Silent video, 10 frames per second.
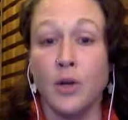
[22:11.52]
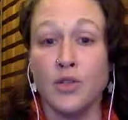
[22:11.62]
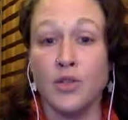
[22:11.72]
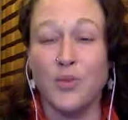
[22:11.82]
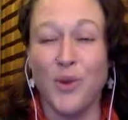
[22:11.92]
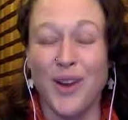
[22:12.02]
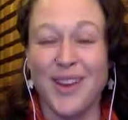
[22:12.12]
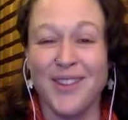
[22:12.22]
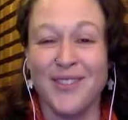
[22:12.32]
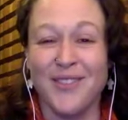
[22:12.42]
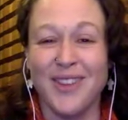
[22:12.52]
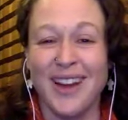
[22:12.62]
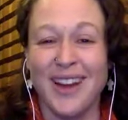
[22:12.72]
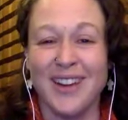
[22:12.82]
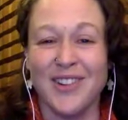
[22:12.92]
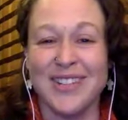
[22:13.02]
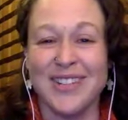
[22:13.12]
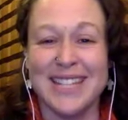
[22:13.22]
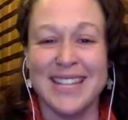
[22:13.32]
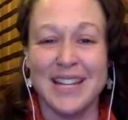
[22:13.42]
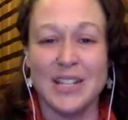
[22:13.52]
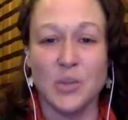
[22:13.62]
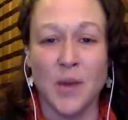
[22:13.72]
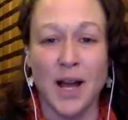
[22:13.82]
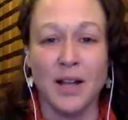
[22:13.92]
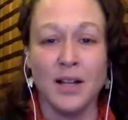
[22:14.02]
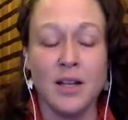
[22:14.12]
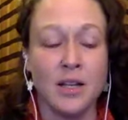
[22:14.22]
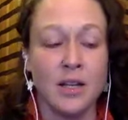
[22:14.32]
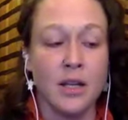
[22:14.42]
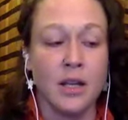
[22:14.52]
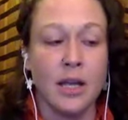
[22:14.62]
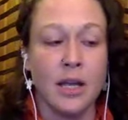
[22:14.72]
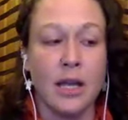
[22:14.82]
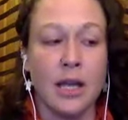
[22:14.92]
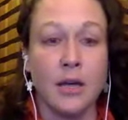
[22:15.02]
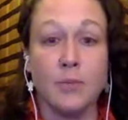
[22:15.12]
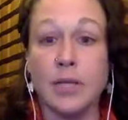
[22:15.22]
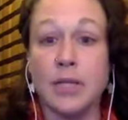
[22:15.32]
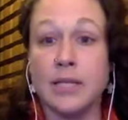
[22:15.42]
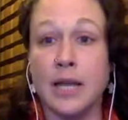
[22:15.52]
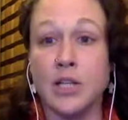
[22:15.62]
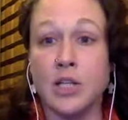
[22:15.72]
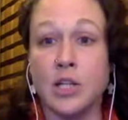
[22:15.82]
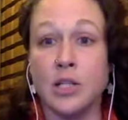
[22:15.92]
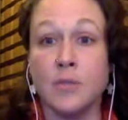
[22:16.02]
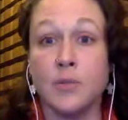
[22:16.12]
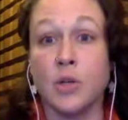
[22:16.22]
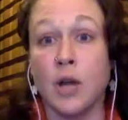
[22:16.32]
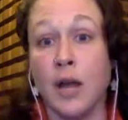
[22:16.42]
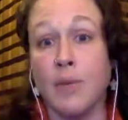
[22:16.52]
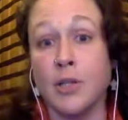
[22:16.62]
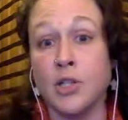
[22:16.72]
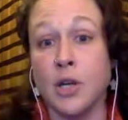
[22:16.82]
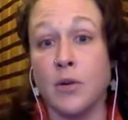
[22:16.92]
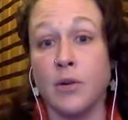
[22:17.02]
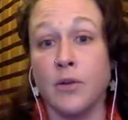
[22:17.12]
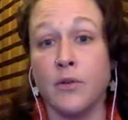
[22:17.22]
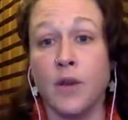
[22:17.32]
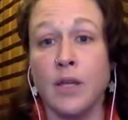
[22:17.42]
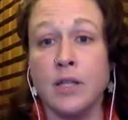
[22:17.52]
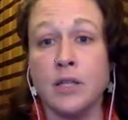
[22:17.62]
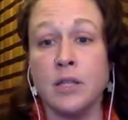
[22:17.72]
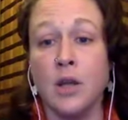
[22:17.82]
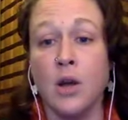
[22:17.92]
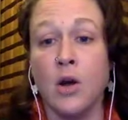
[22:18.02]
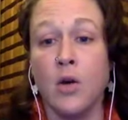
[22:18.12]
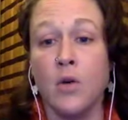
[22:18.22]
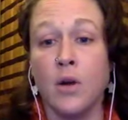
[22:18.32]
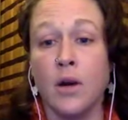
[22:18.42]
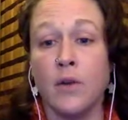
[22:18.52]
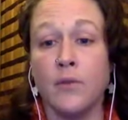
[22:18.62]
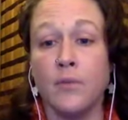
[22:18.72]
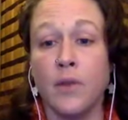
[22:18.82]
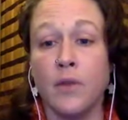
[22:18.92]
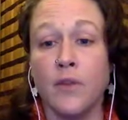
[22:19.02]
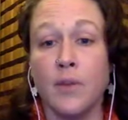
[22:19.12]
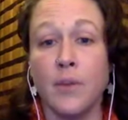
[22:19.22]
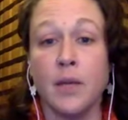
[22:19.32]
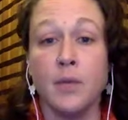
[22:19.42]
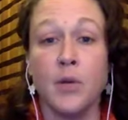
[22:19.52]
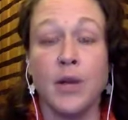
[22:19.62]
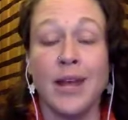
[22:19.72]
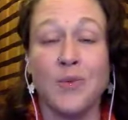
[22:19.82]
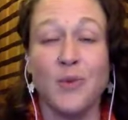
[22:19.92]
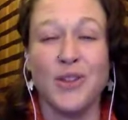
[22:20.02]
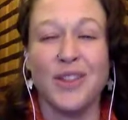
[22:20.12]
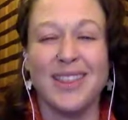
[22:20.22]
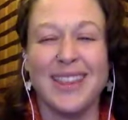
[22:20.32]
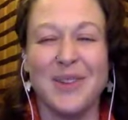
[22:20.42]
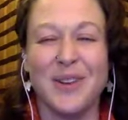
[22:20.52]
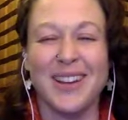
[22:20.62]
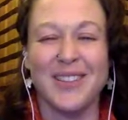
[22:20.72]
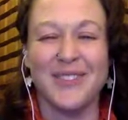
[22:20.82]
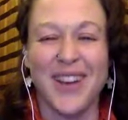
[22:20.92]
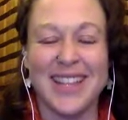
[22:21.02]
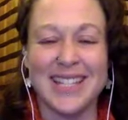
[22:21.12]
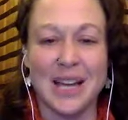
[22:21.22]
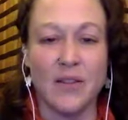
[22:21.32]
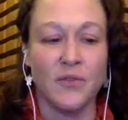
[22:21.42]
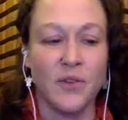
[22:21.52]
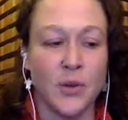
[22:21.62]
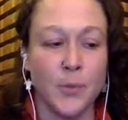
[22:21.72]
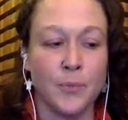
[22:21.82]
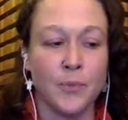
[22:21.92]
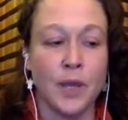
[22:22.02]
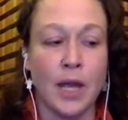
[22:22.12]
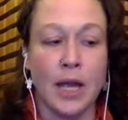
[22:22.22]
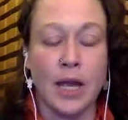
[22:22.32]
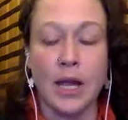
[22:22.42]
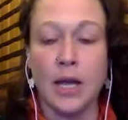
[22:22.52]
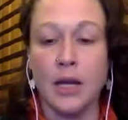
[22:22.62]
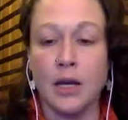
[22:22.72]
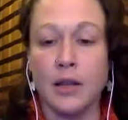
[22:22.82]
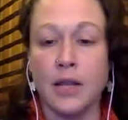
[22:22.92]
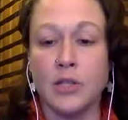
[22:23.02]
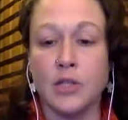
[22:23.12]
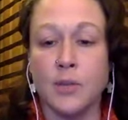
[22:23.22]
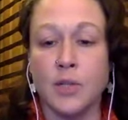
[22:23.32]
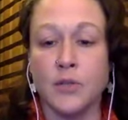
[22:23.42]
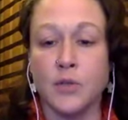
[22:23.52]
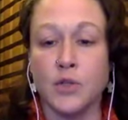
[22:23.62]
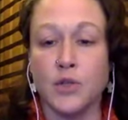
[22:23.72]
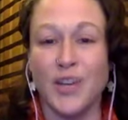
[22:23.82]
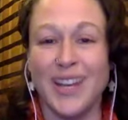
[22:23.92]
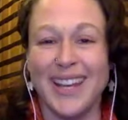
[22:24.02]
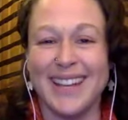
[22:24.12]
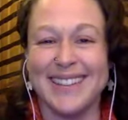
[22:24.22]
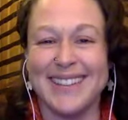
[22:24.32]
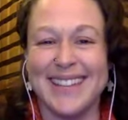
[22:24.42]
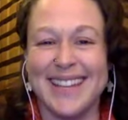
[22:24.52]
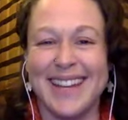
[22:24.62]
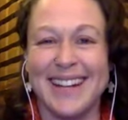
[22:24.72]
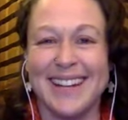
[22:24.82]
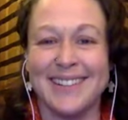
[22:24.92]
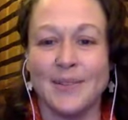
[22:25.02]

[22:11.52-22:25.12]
supportive critique as well. And please like, share, and subscribe and share with your friends or family, community, anyone you think we could find this helpful. And thanks so much for tuning in. Take care.